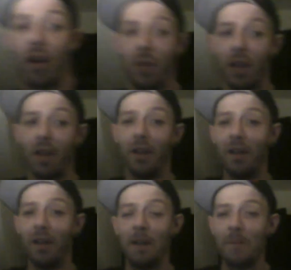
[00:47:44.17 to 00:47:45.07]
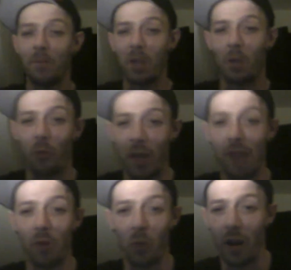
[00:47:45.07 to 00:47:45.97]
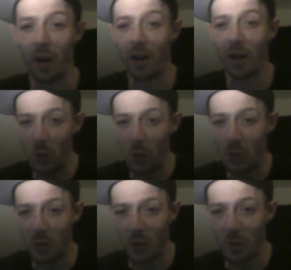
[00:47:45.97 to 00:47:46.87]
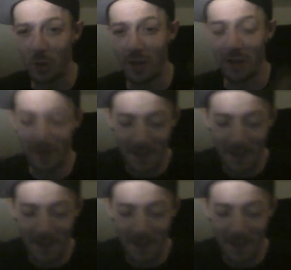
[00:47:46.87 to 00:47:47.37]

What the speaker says: to be your favorite word, YouTuber.